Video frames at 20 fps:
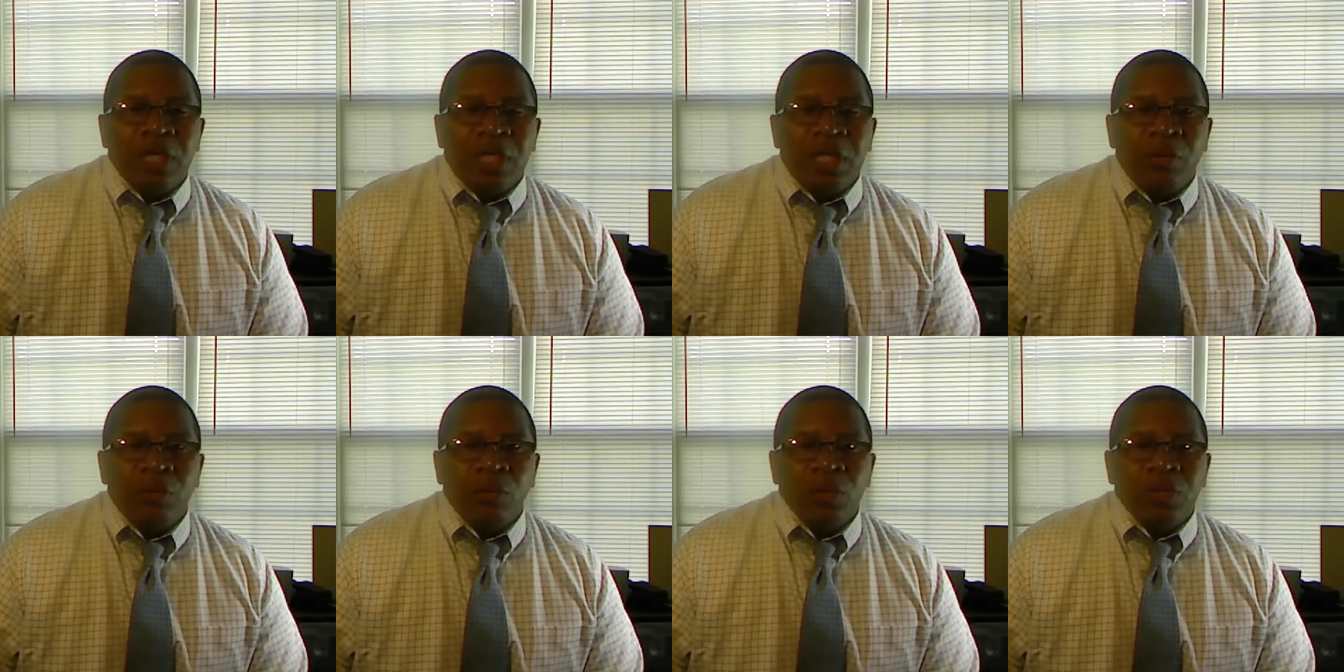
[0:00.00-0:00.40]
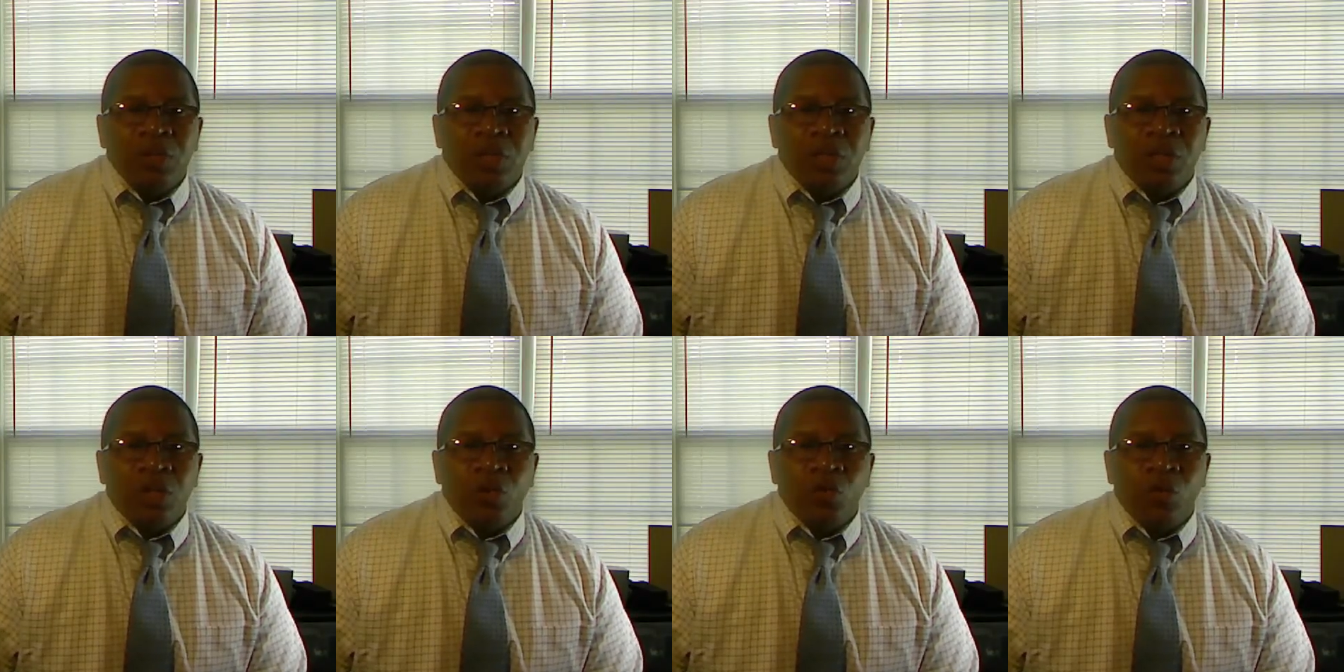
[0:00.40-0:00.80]
It was
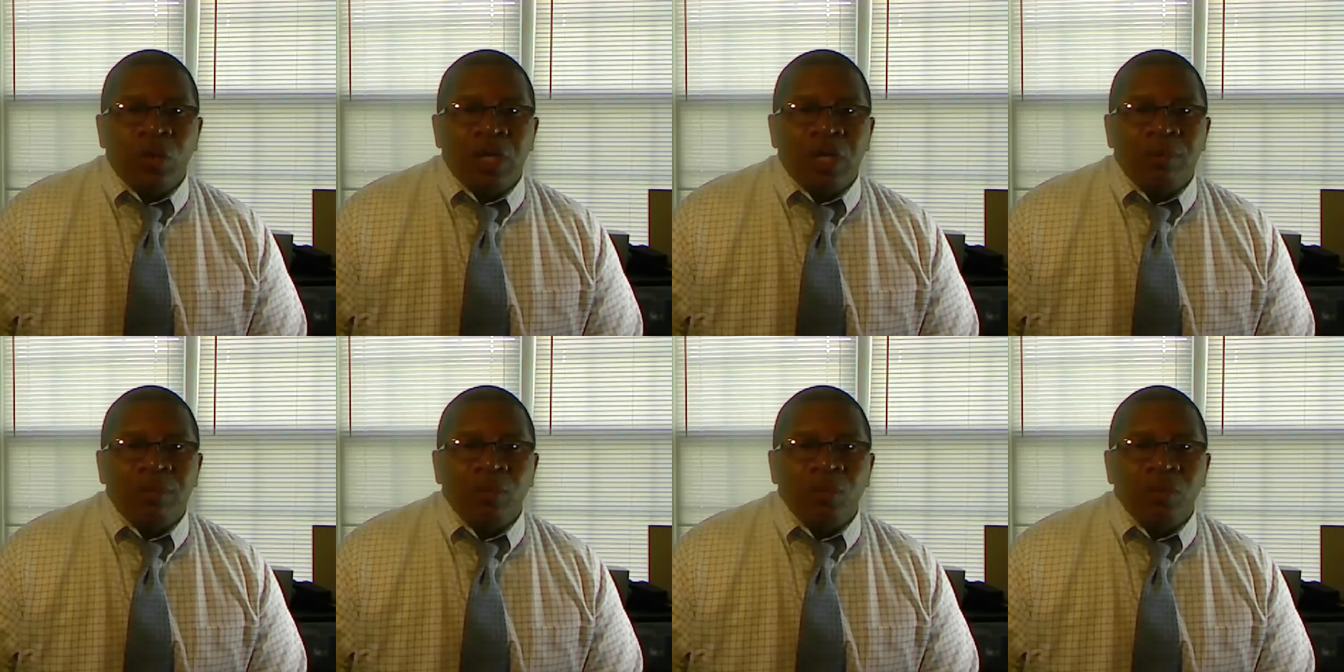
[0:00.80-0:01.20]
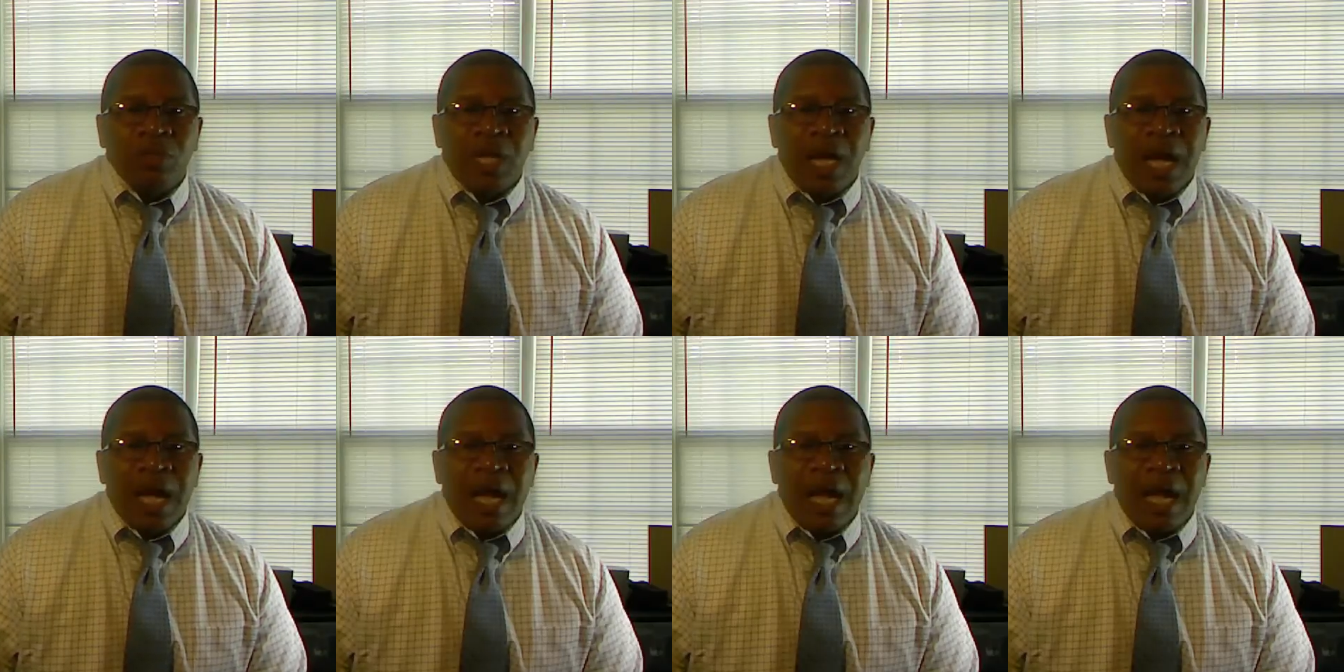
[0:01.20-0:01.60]
an incredible
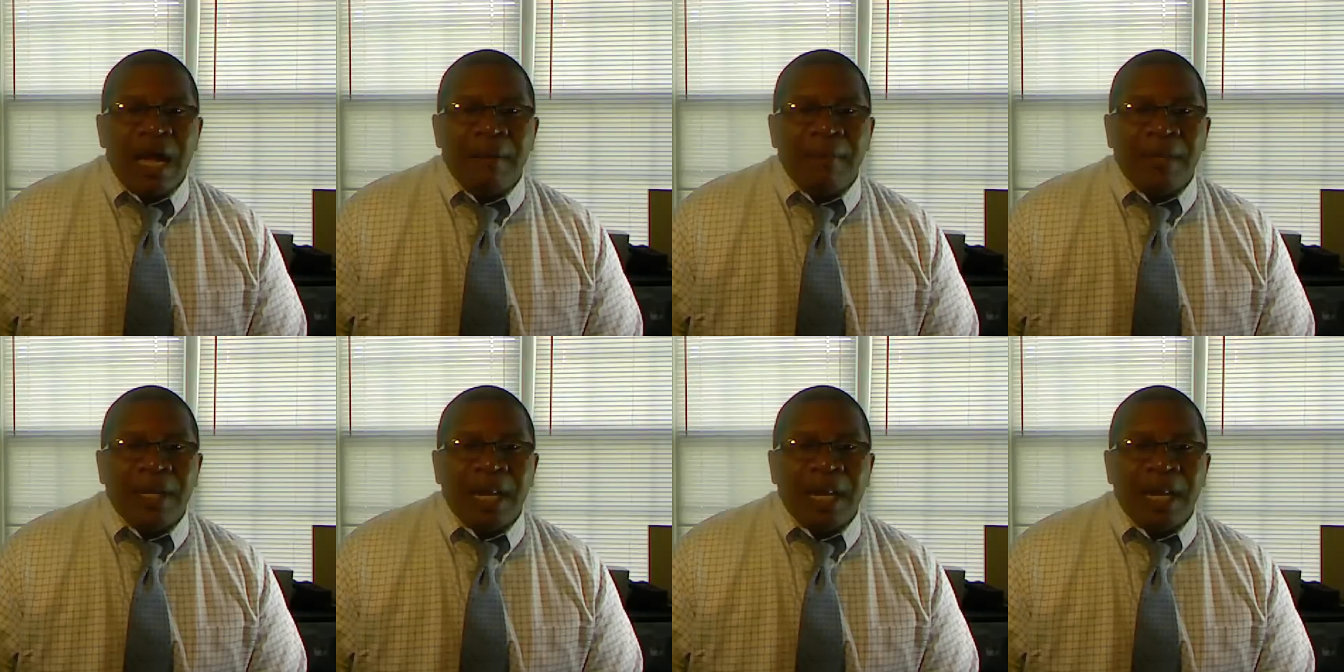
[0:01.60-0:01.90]
time,